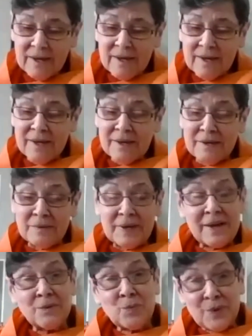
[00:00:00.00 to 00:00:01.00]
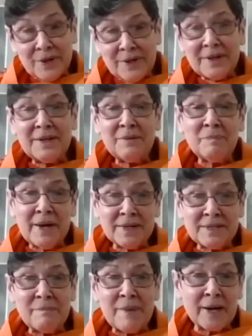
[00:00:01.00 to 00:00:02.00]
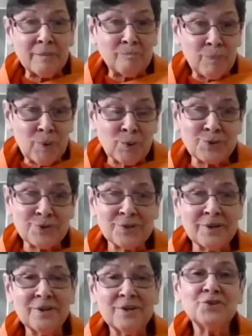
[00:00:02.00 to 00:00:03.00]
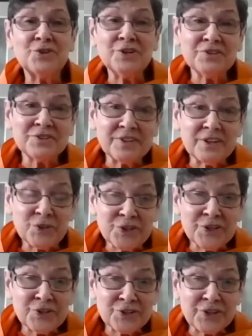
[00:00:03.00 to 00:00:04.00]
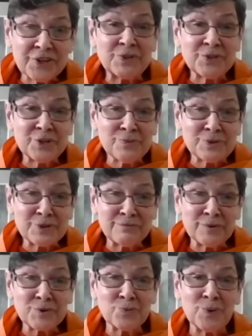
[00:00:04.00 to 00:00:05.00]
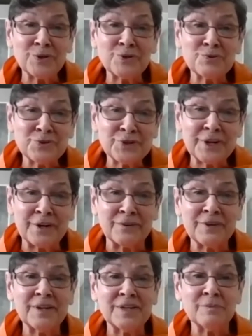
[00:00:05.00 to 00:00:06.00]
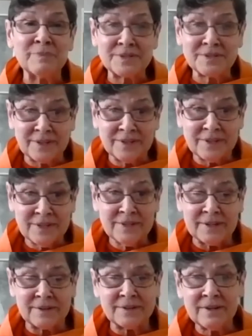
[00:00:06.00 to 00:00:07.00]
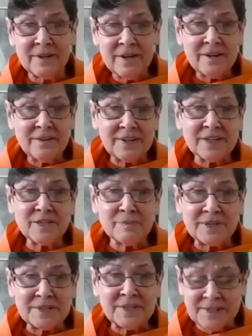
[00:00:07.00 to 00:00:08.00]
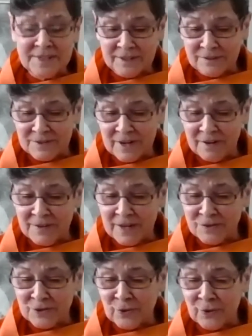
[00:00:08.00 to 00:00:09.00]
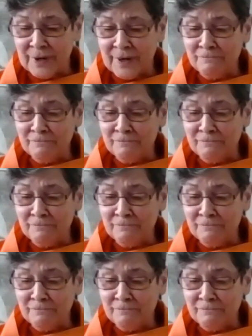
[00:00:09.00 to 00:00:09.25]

Uh, and when he met Madame Bose, she, she, she was the first one to share the intimacy, the the intimate details of that story.